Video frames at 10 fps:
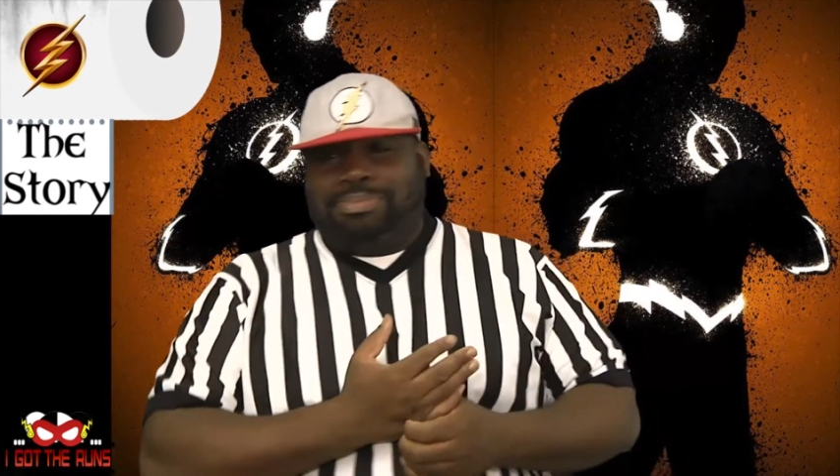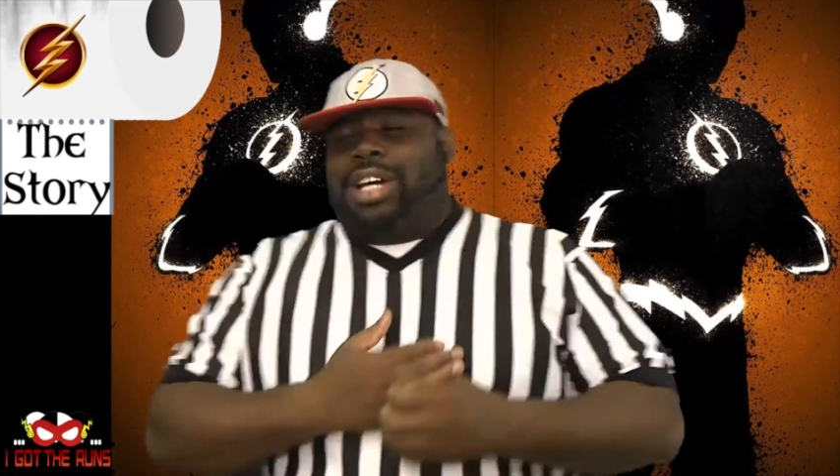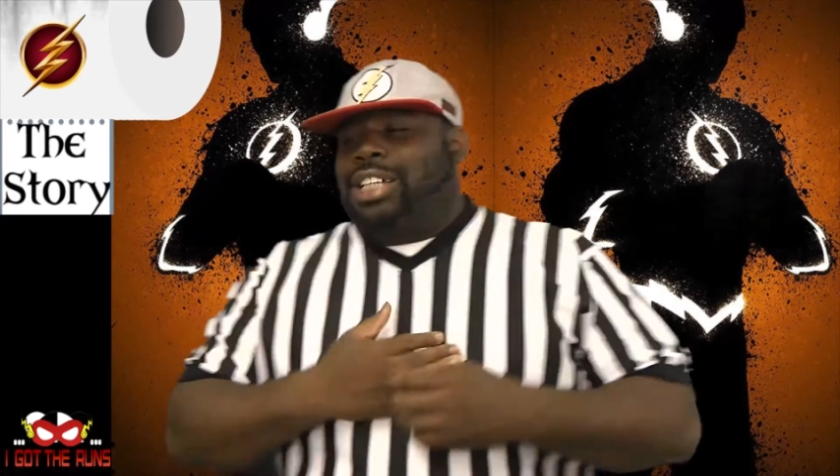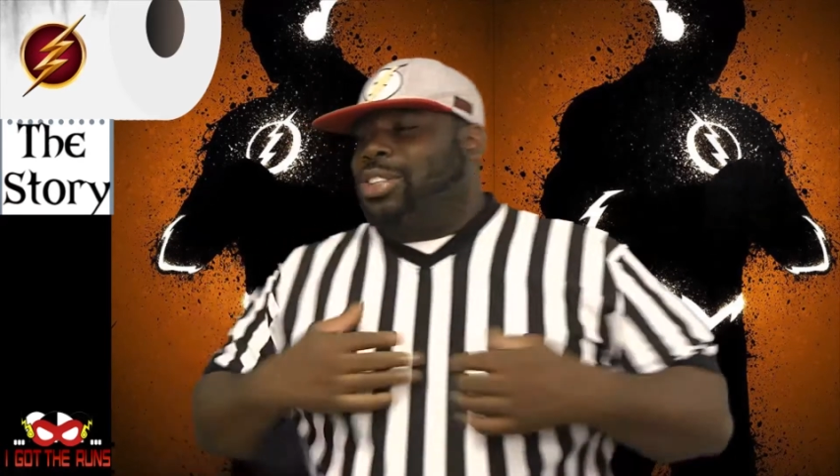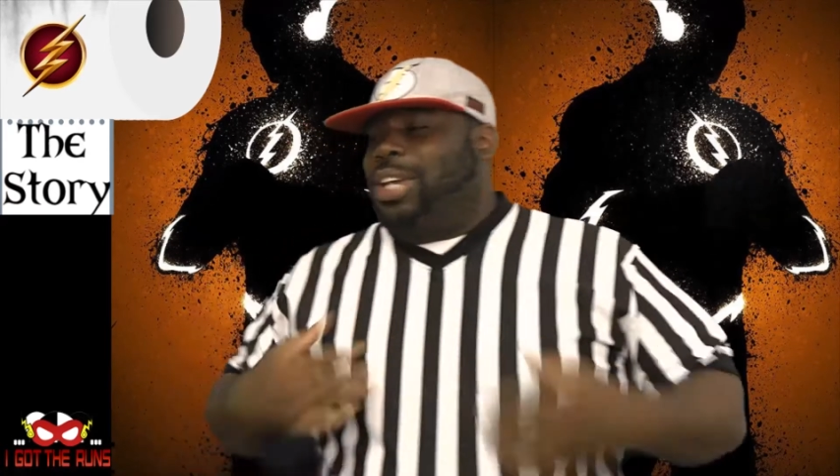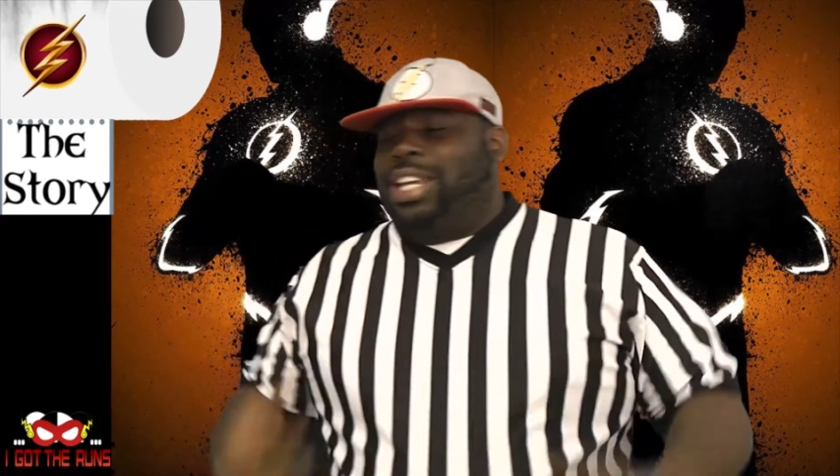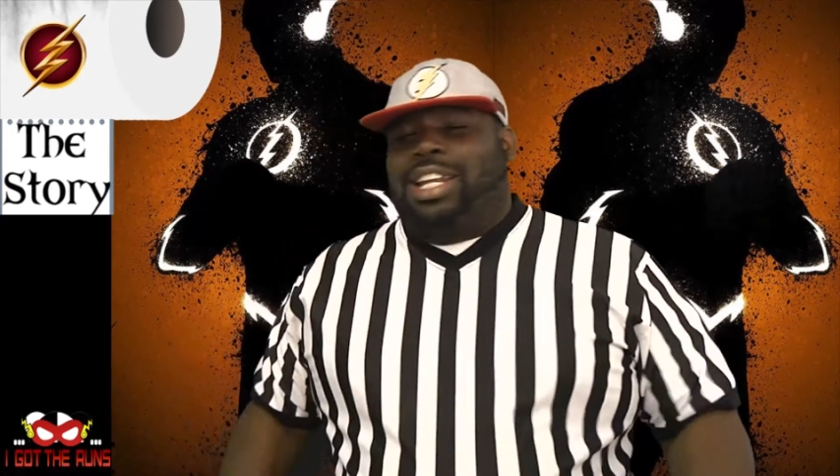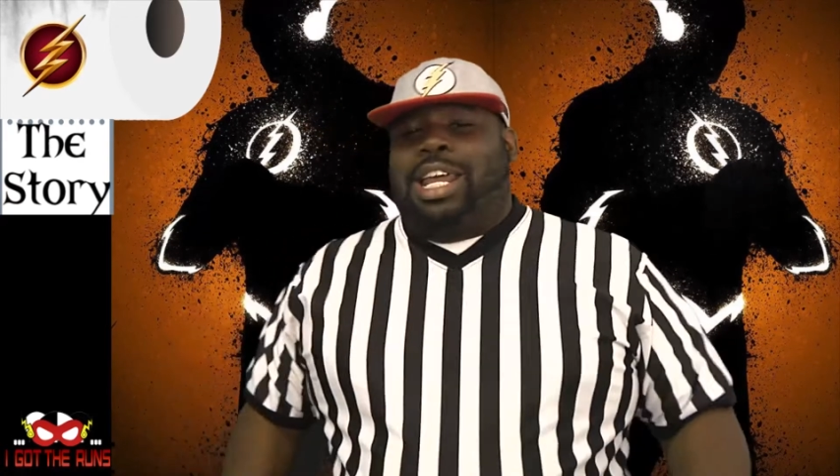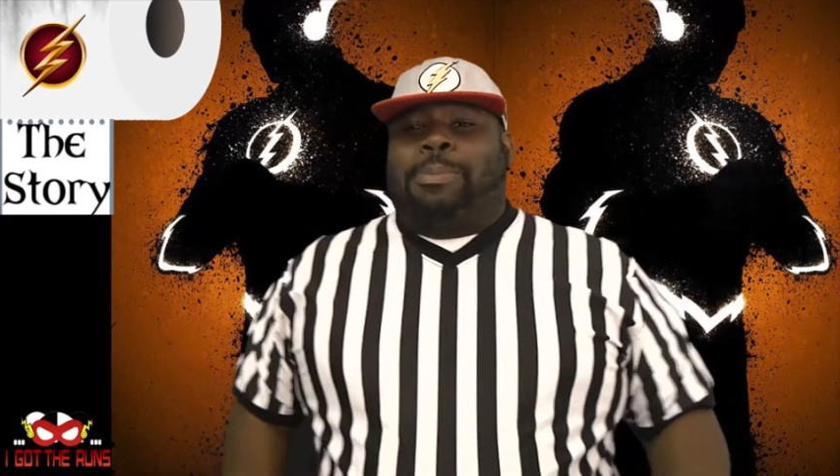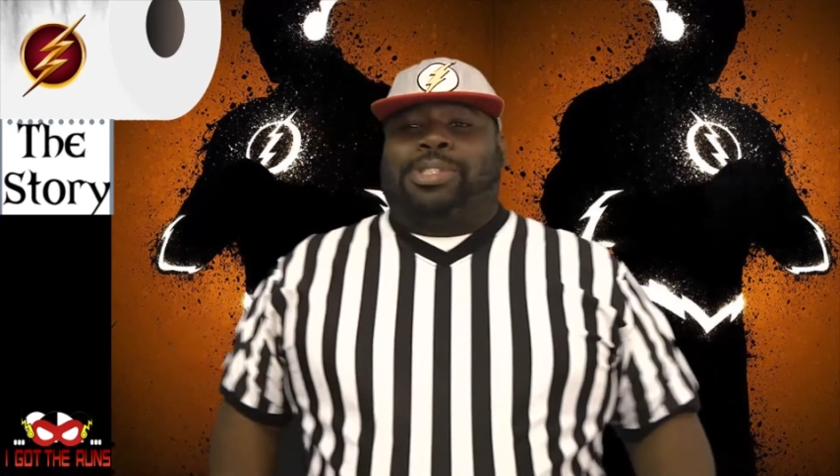Cut to the end
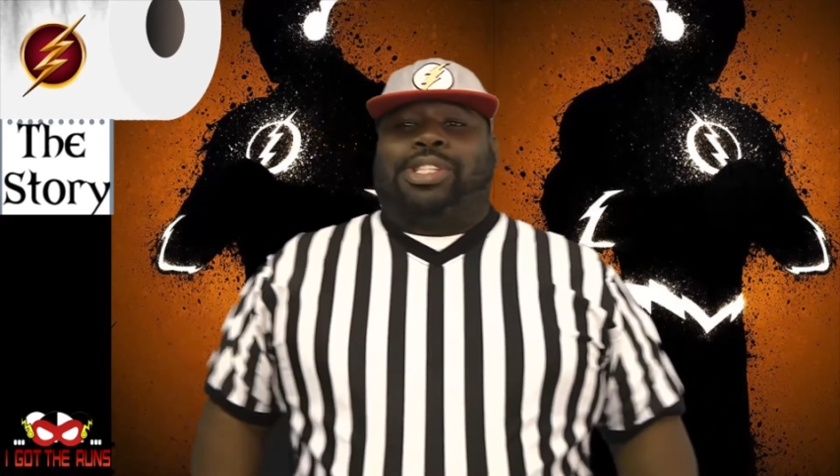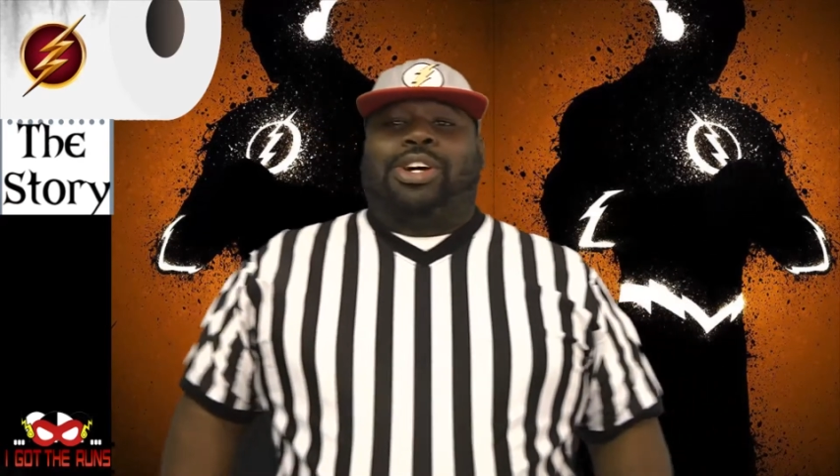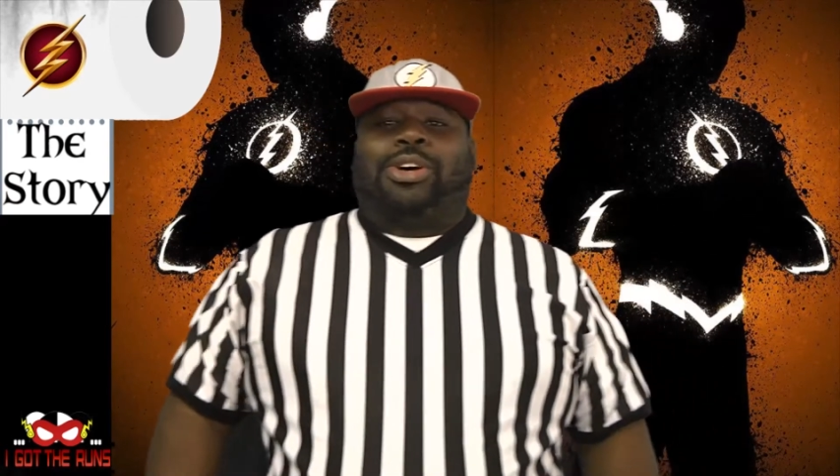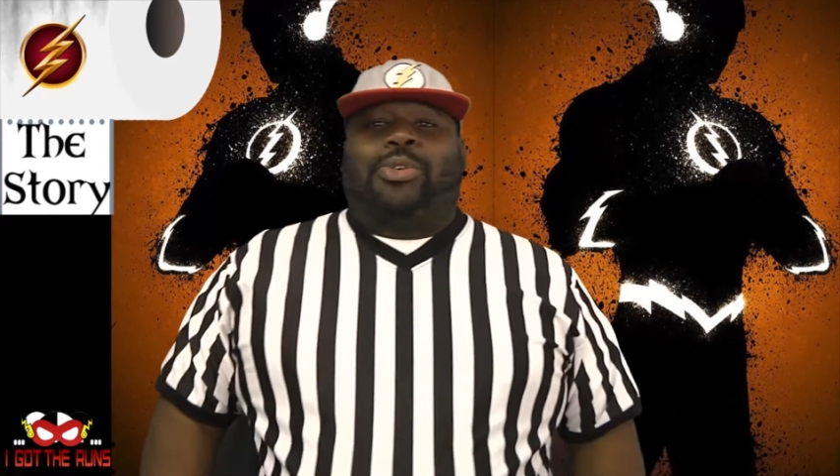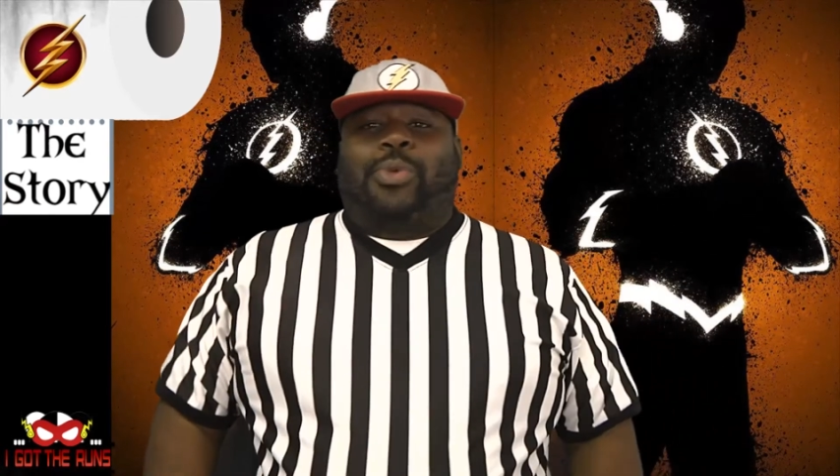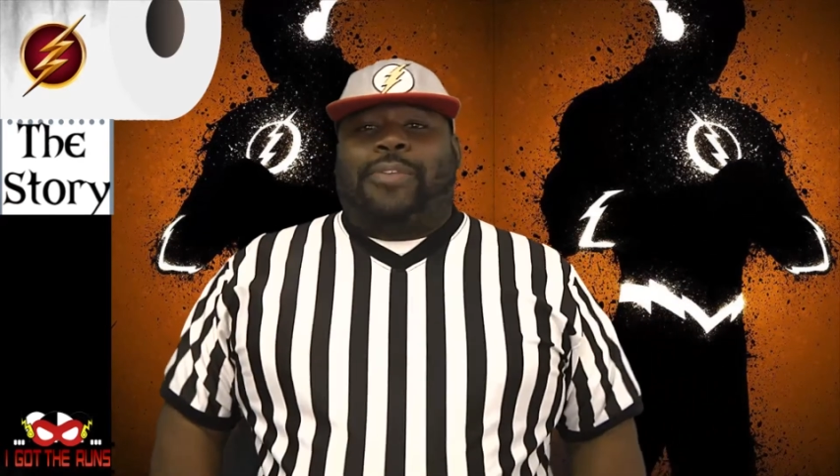of the episode,